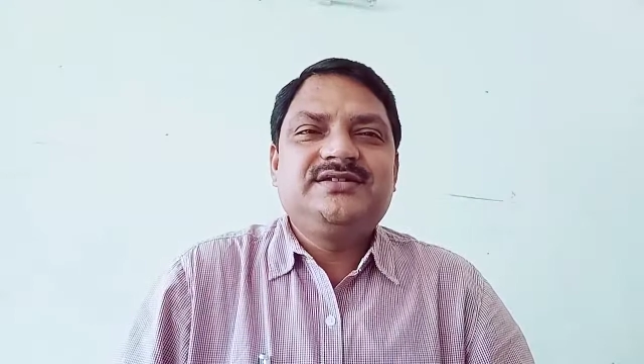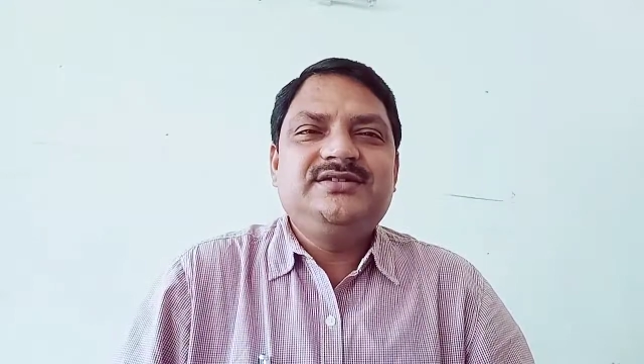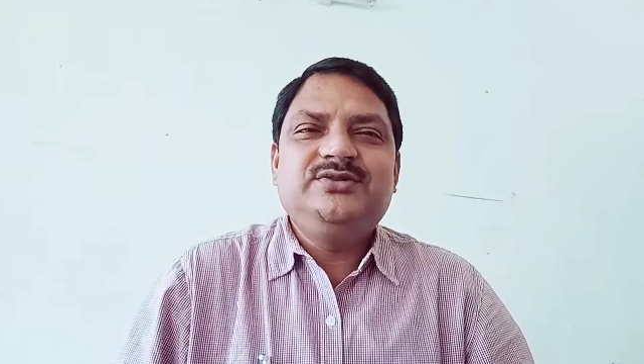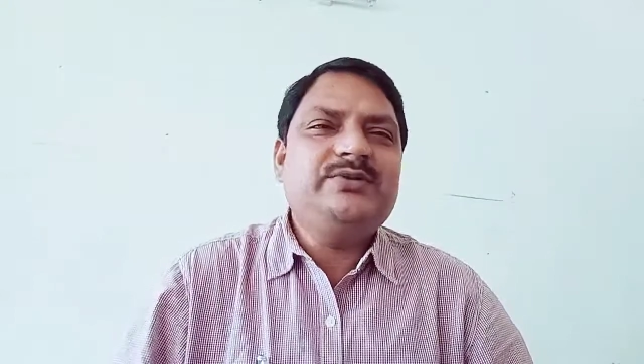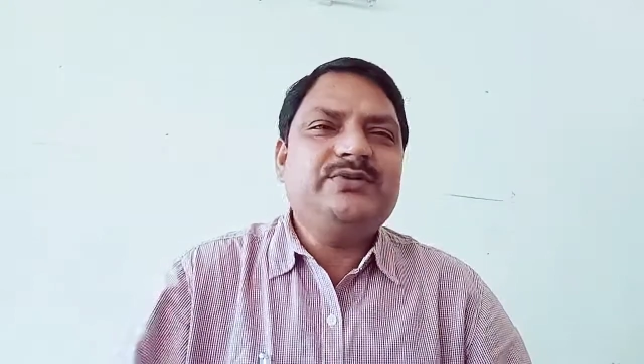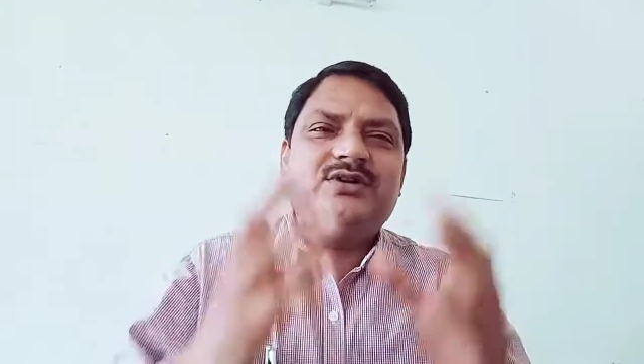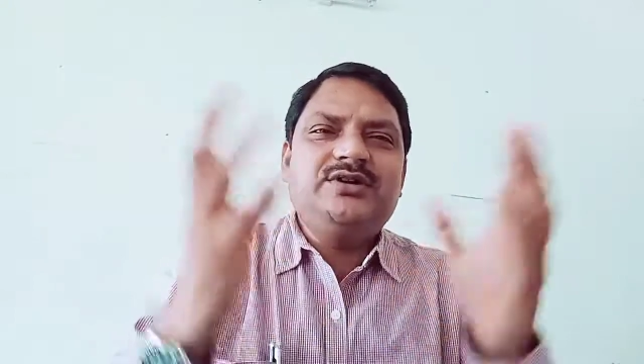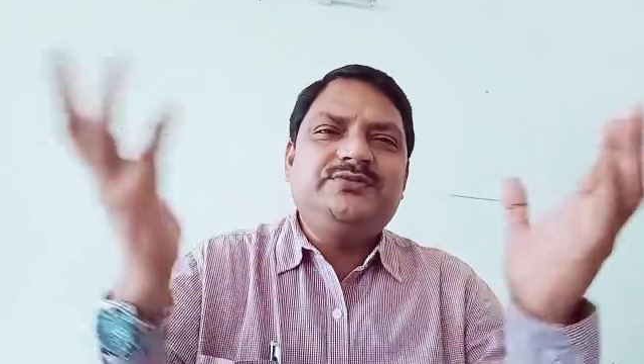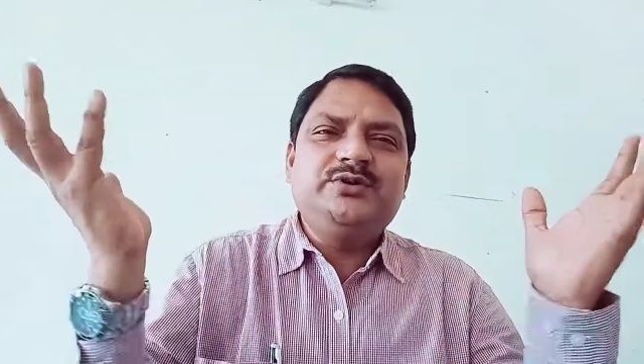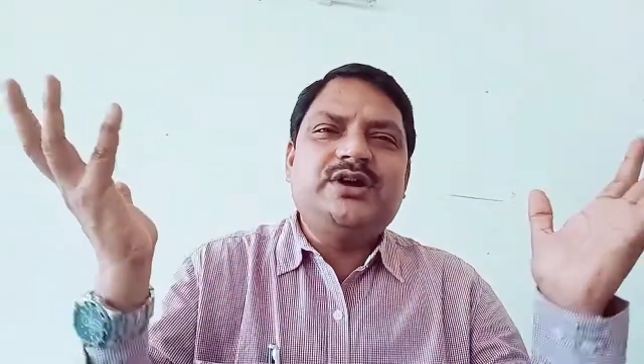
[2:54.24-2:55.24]
all
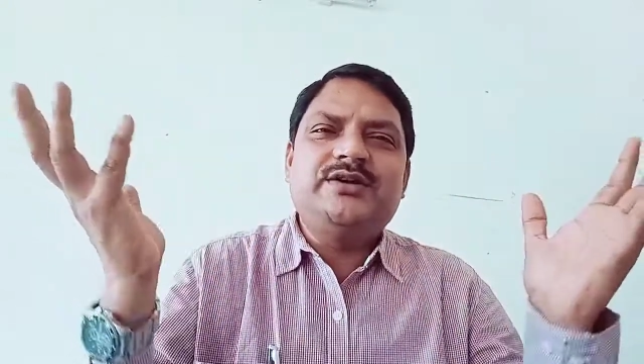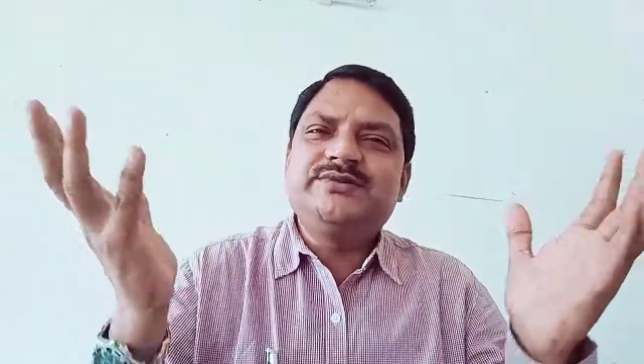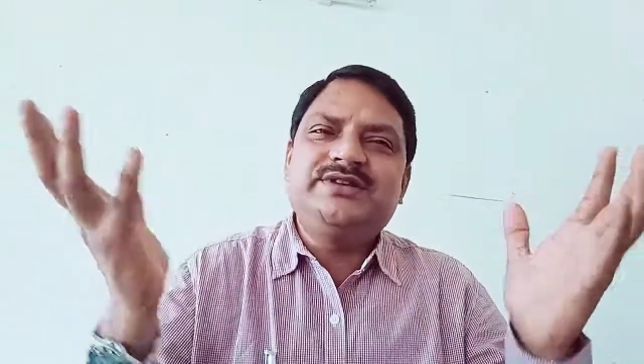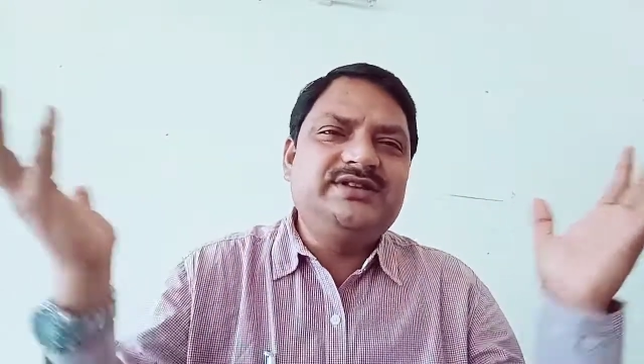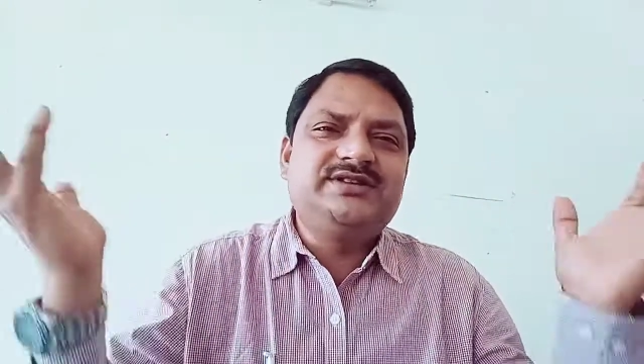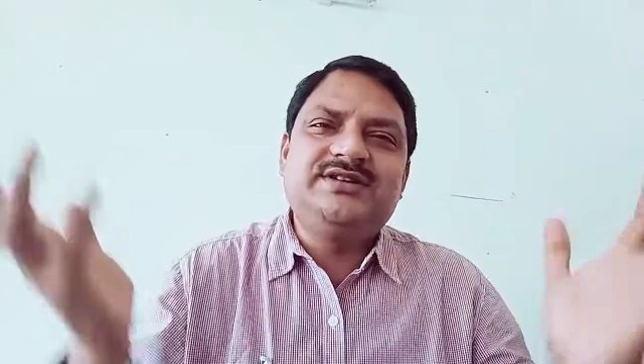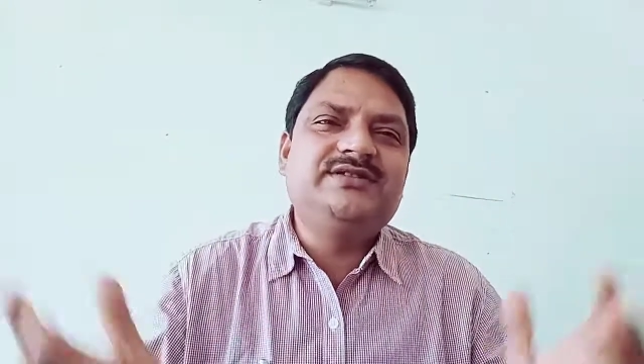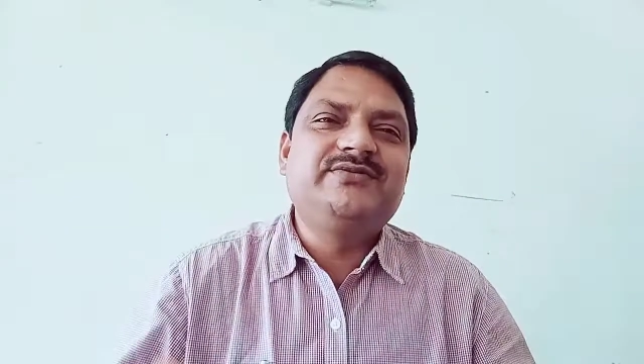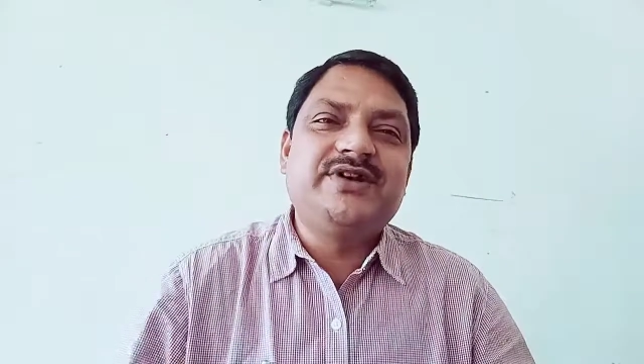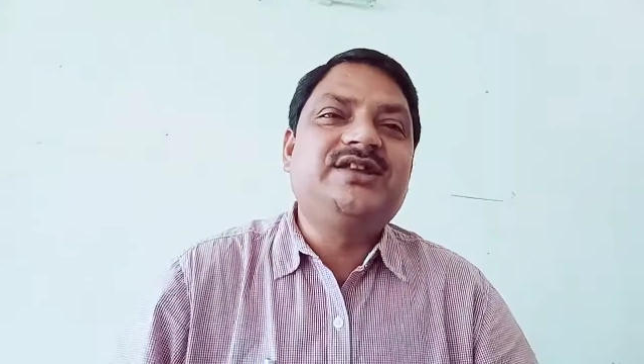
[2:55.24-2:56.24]
of you have seen
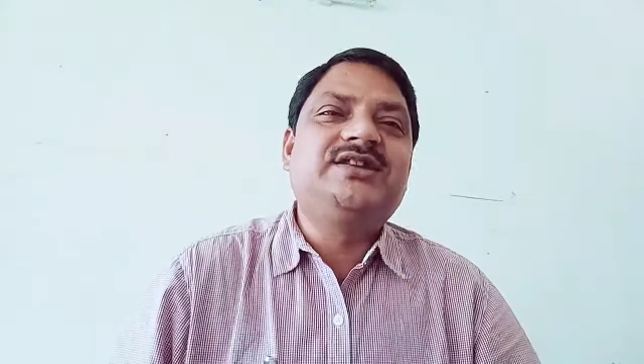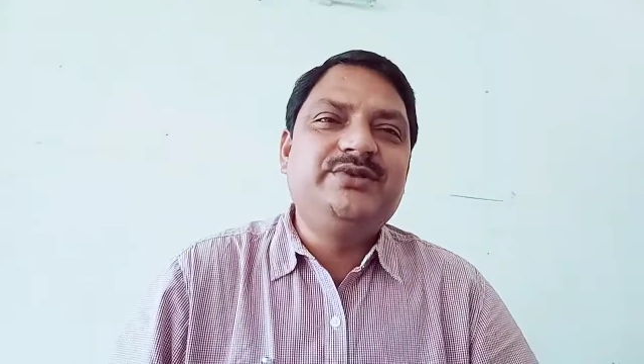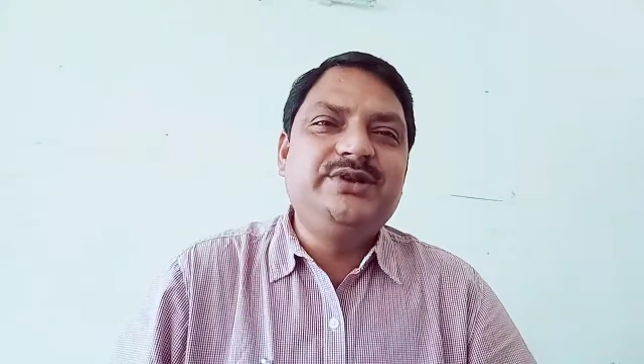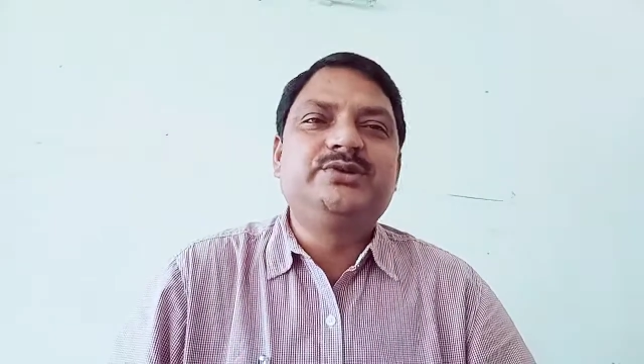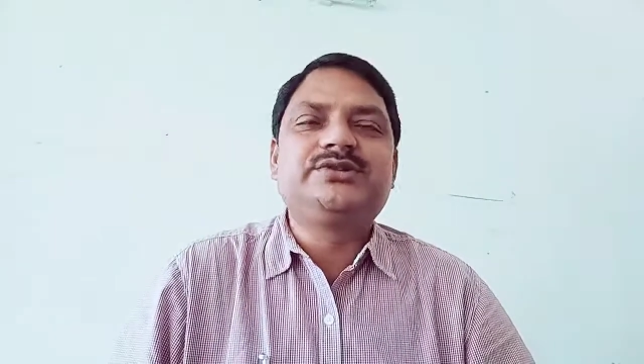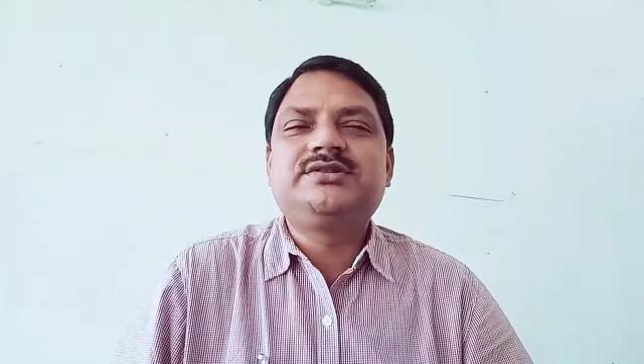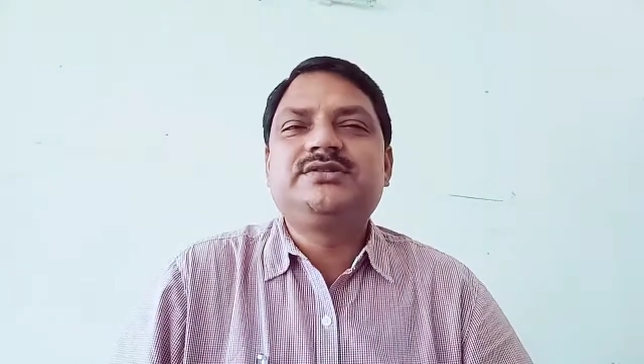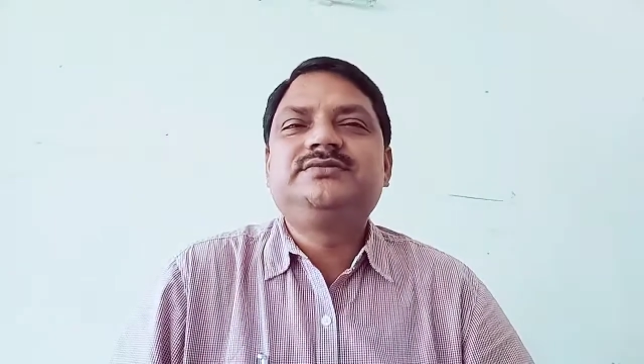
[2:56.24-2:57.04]
viral videos.